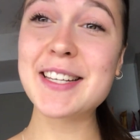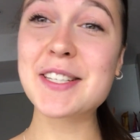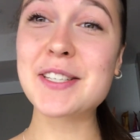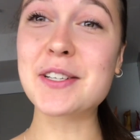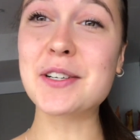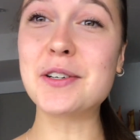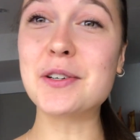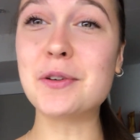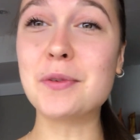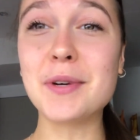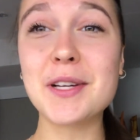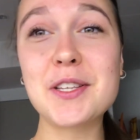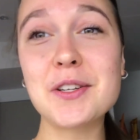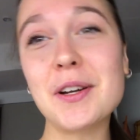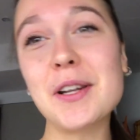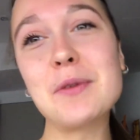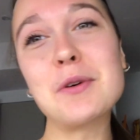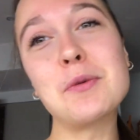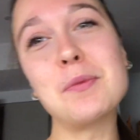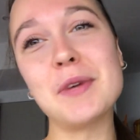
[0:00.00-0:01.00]
So we
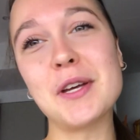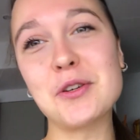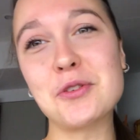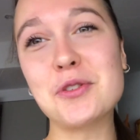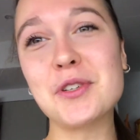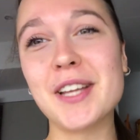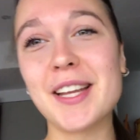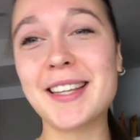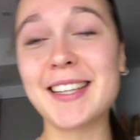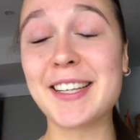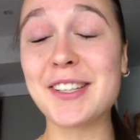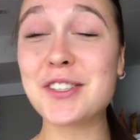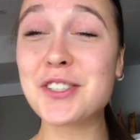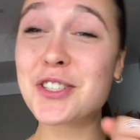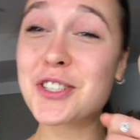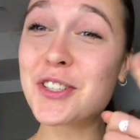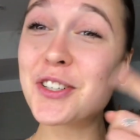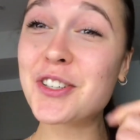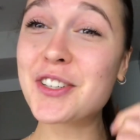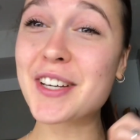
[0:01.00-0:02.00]
thought it would be a good idea to
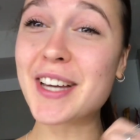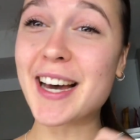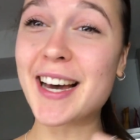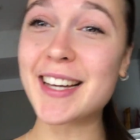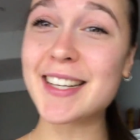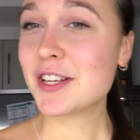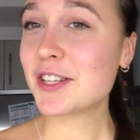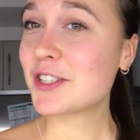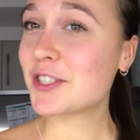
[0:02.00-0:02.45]
show you guys.